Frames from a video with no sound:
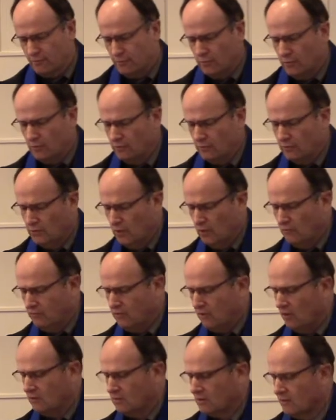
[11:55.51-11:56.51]
new, no
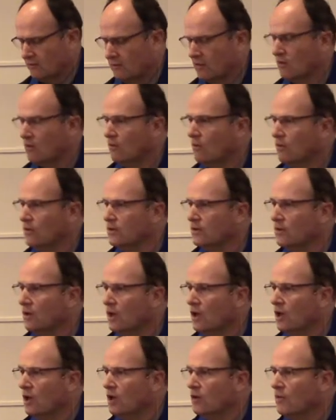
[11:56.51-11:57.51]
fault of our own,
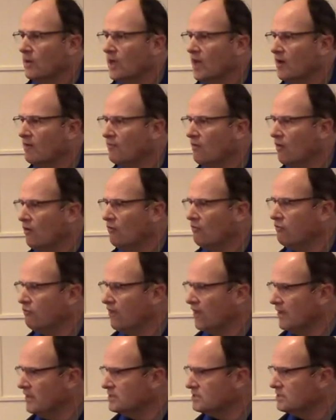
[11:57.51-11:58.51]
we have all
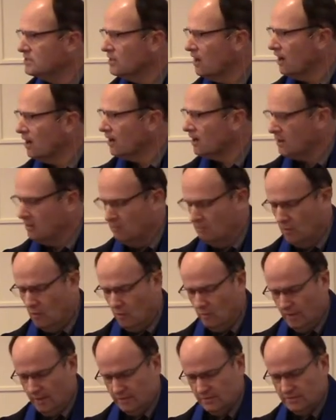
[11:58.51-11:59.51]
faced dark
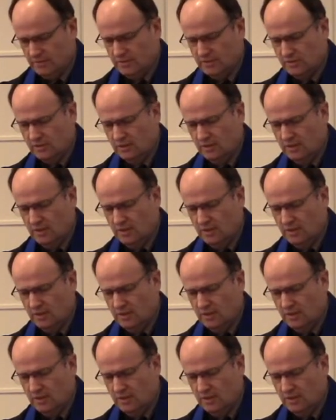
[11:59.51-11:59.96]
moments,